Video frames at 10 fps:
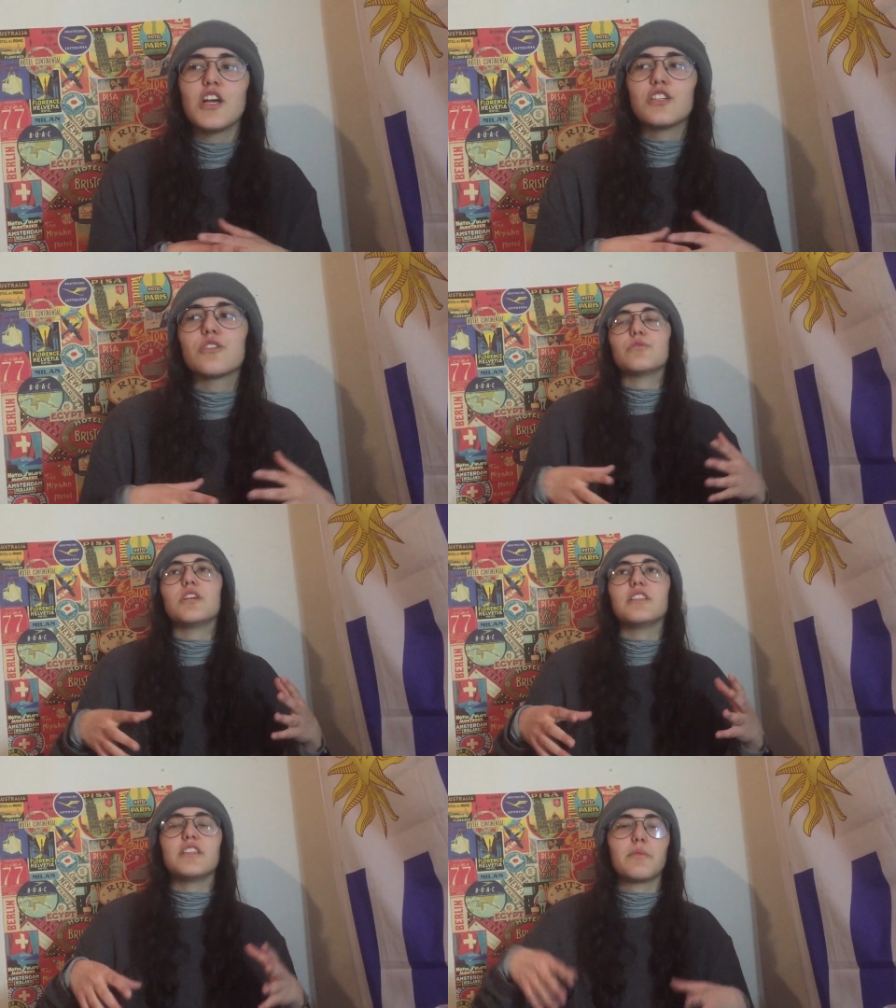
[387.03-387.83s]
so
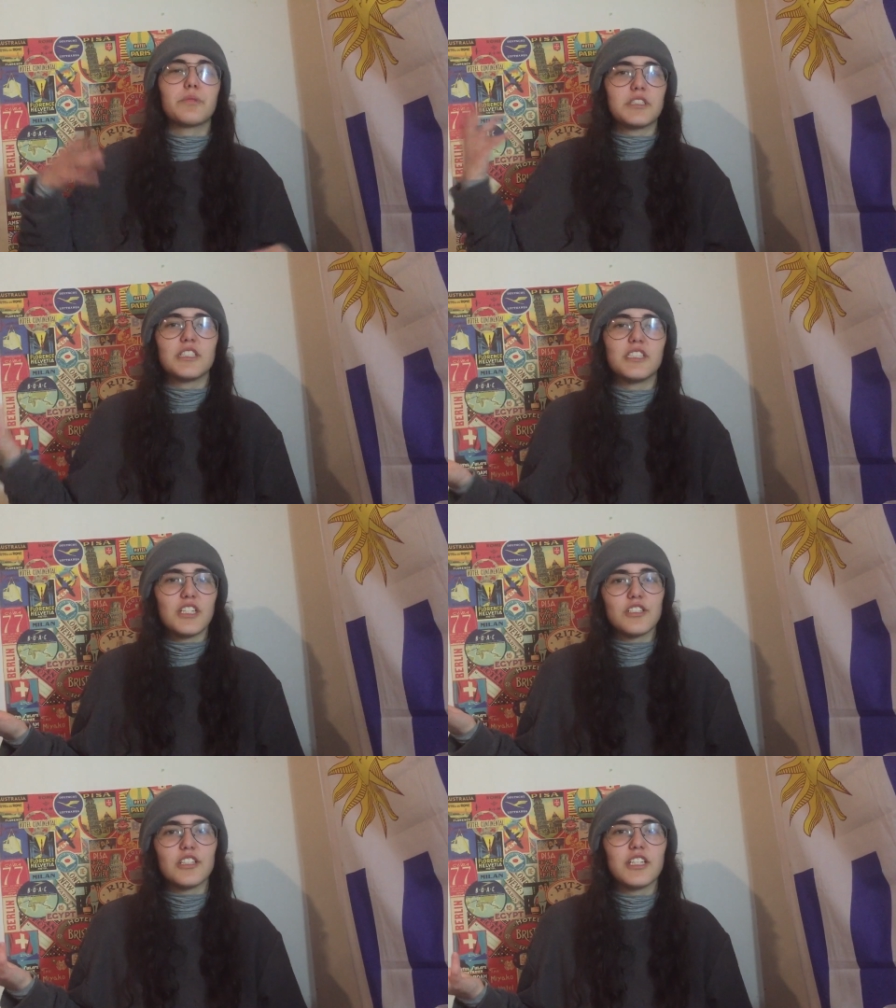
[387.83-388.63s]
they did a
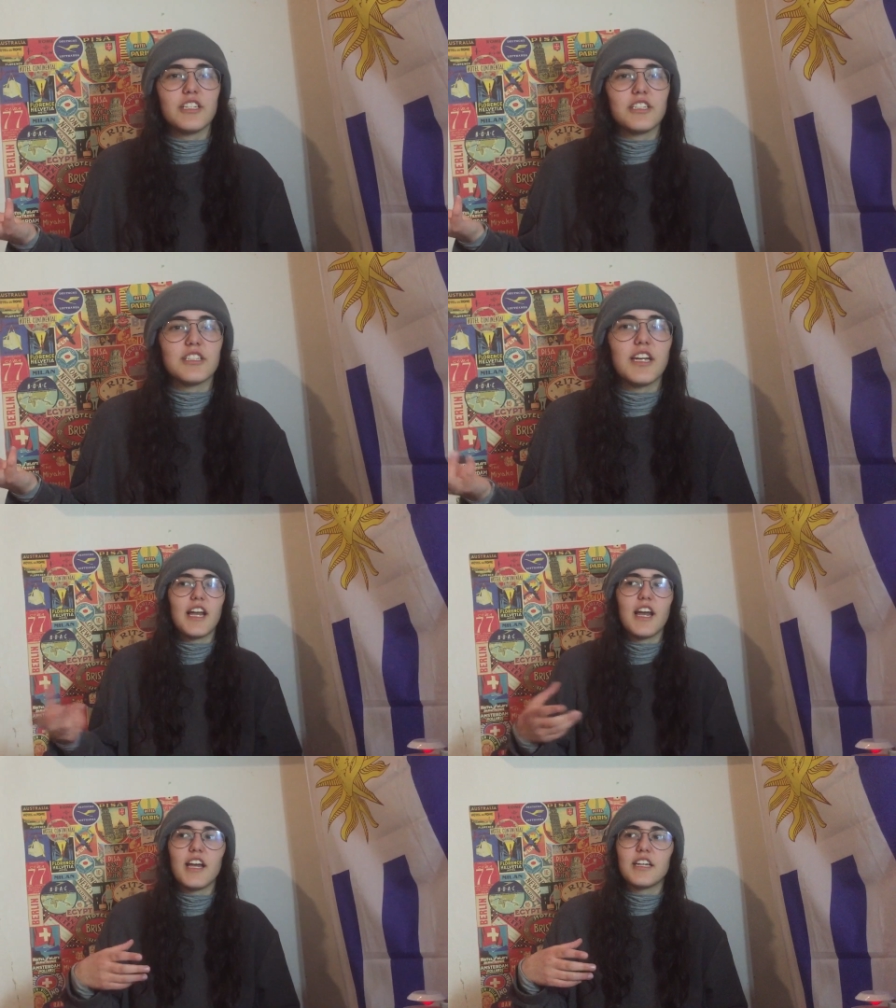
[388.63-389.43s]
presentation here
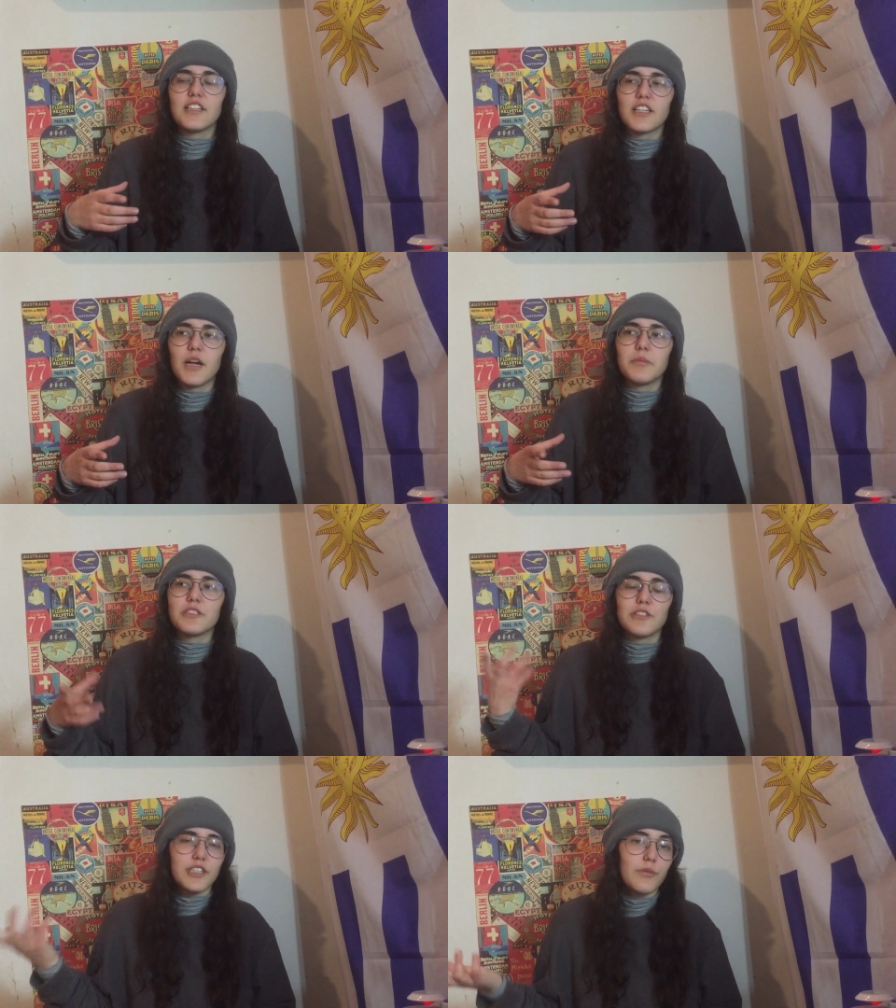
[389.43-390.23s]
and in the
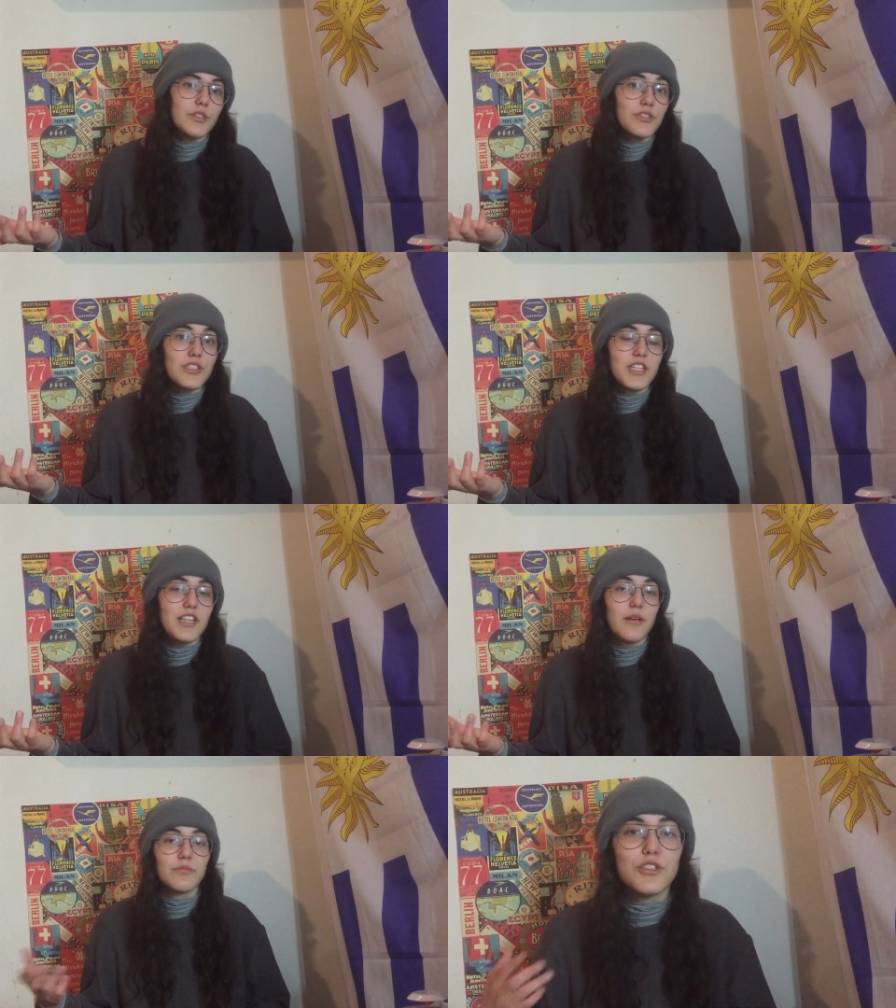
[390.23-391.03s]
capital and i went to see
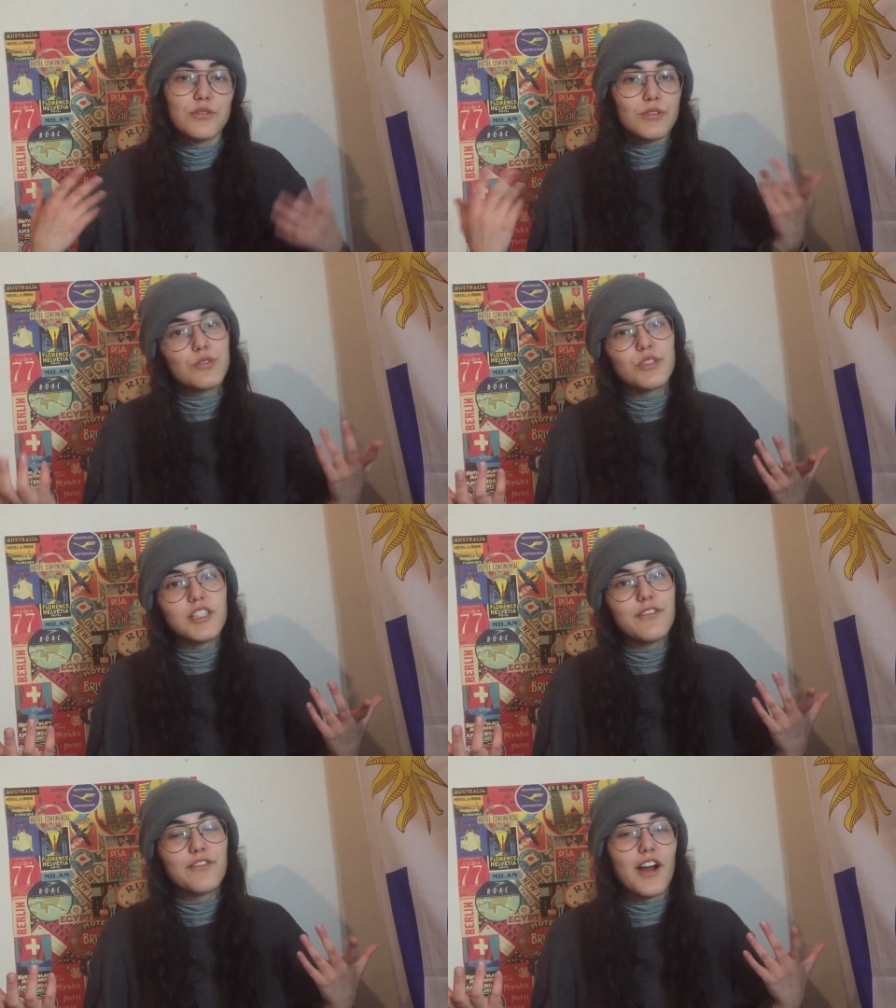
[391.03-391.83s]
them which was
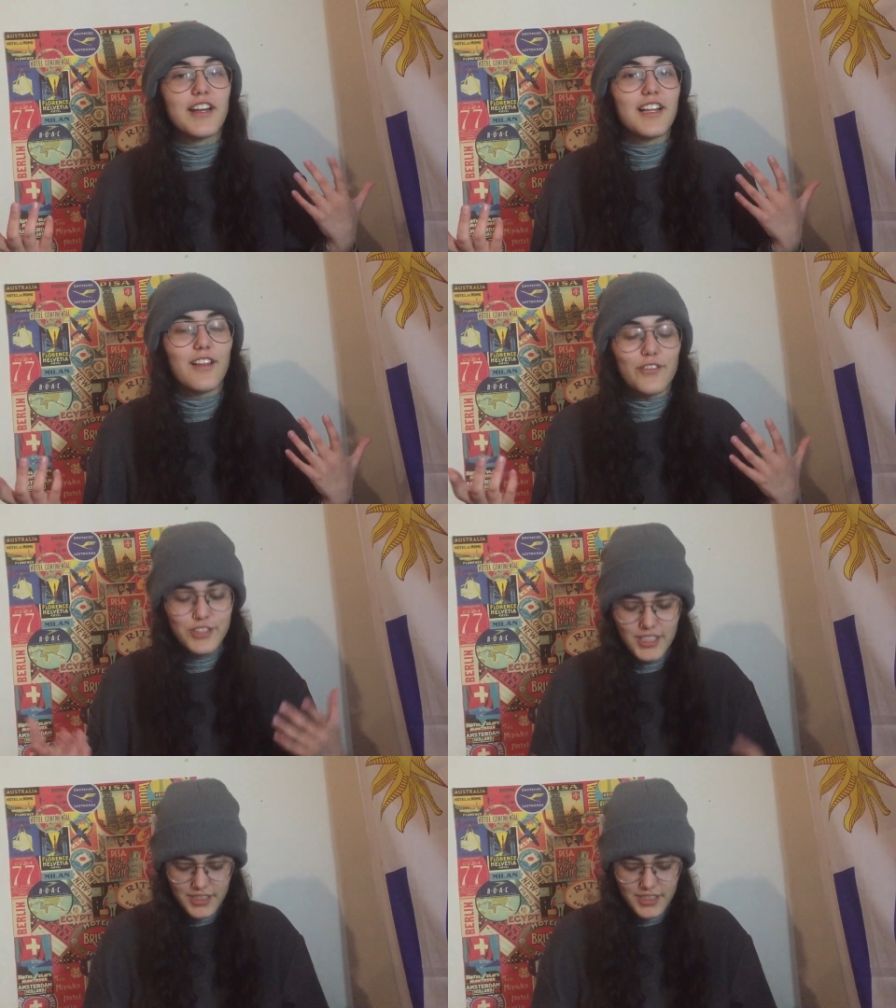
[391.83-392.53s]
really fun i loved